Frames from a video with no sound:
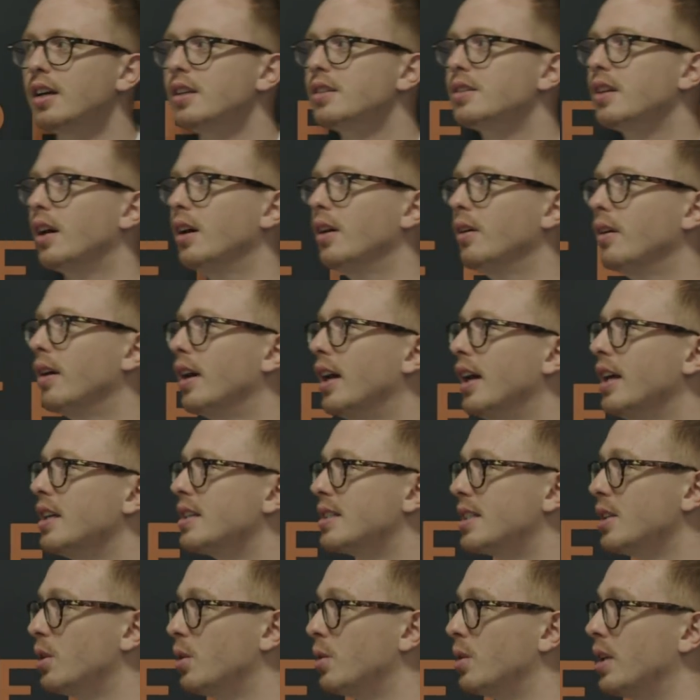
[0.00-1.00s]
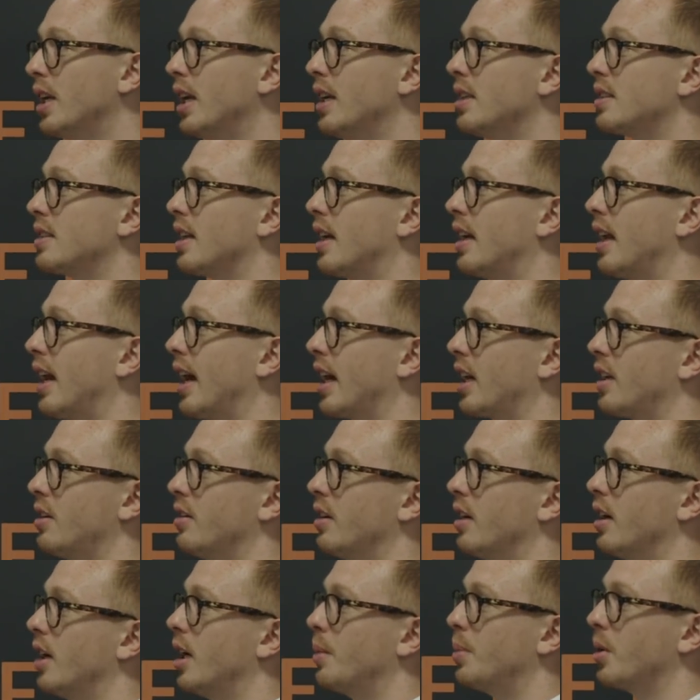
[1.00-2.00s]
So it still needs an
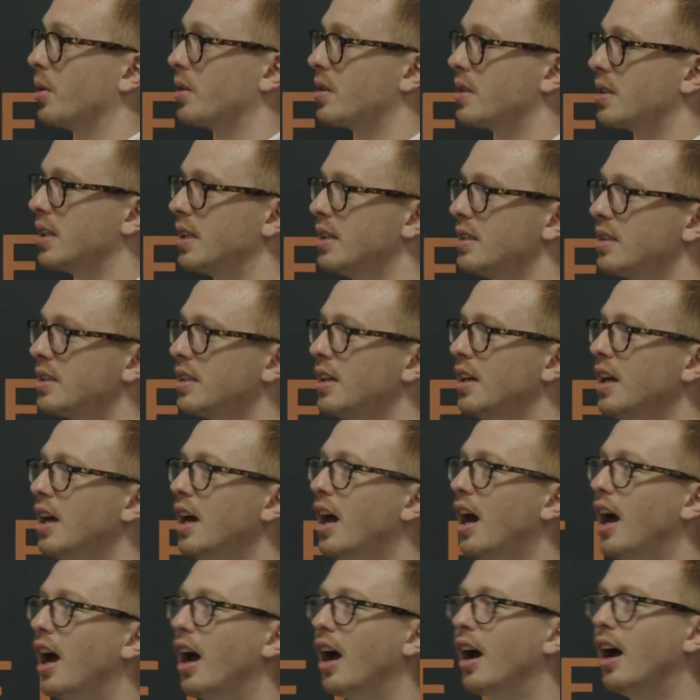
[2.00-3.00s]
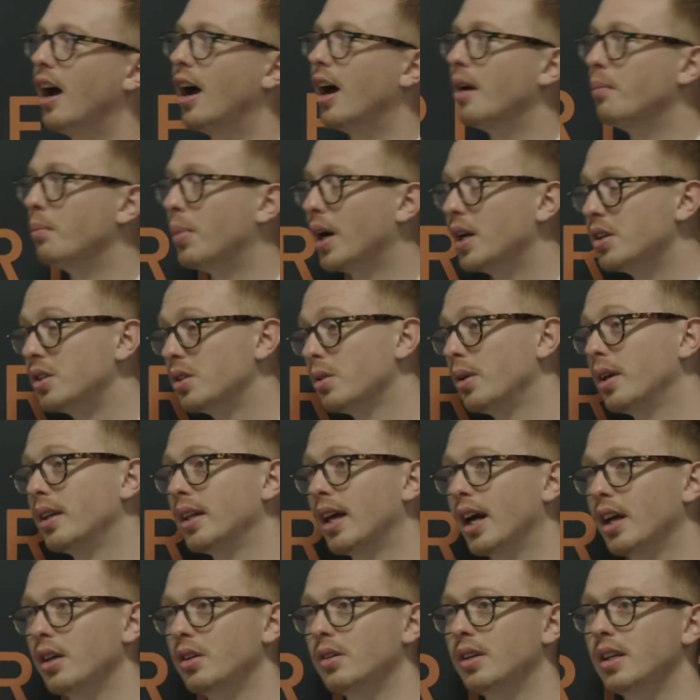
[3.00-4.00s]
accurate hypothesis. Uh, and by doing
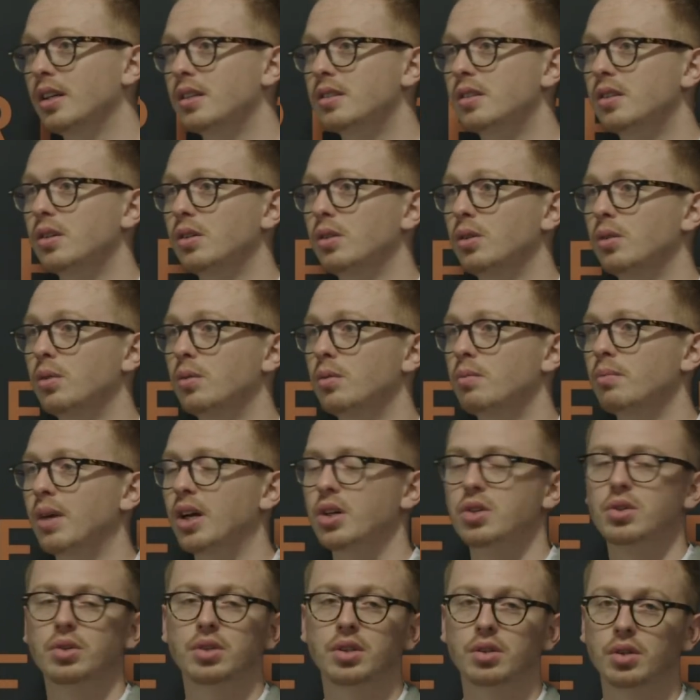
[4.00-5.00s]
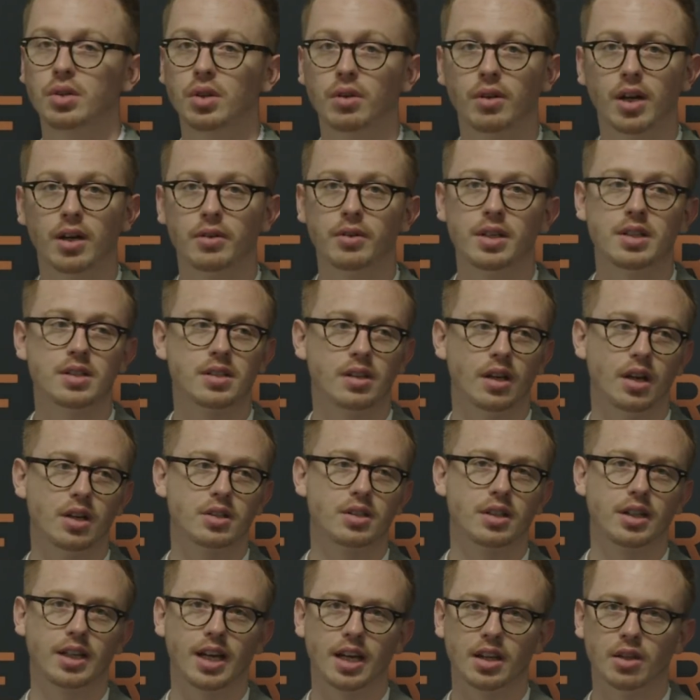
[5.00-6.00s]
that, you need to make sure you do the right
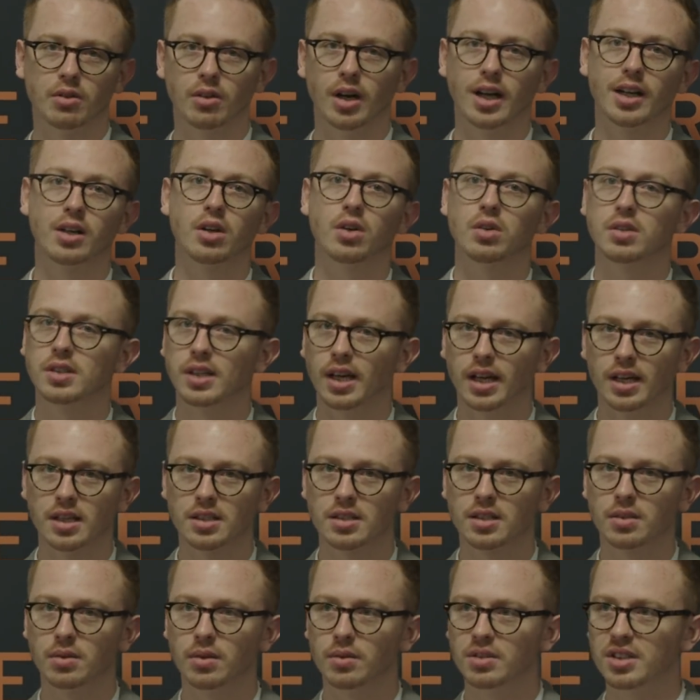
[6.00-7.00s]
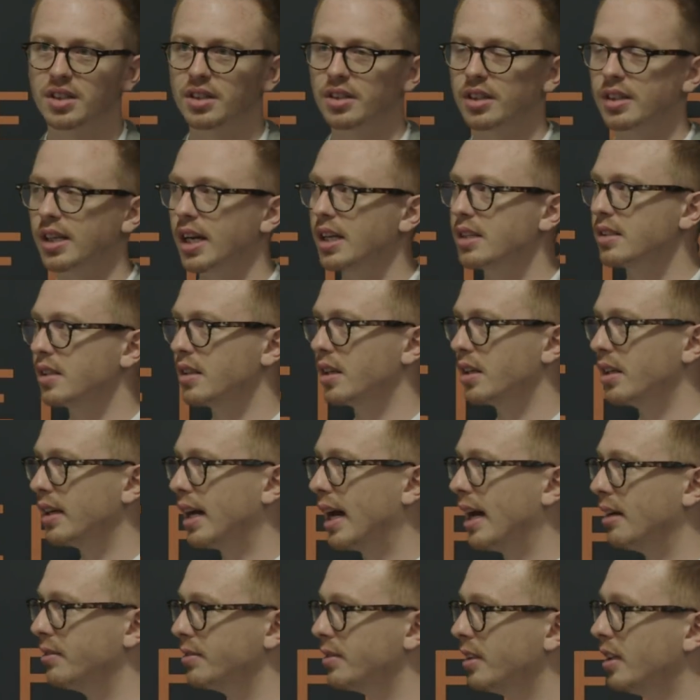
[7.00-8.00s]
research and get the right context within the data that you
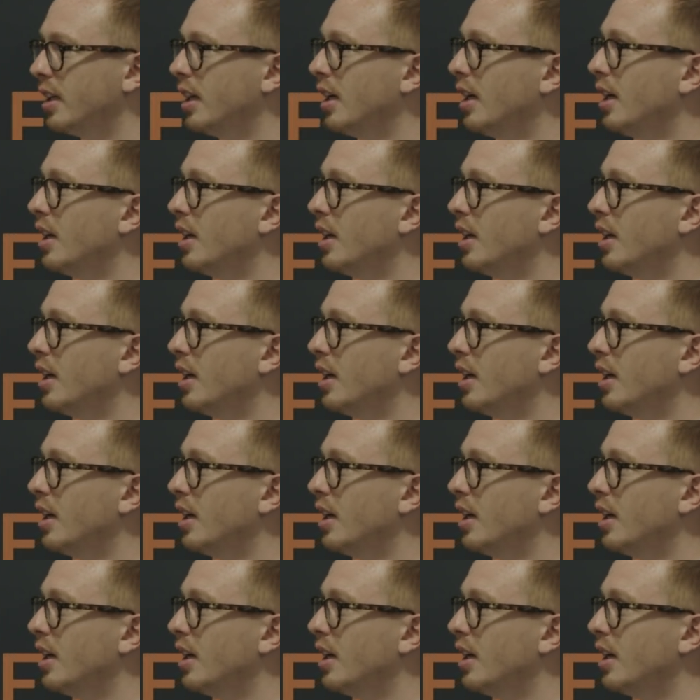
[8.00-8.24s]
have.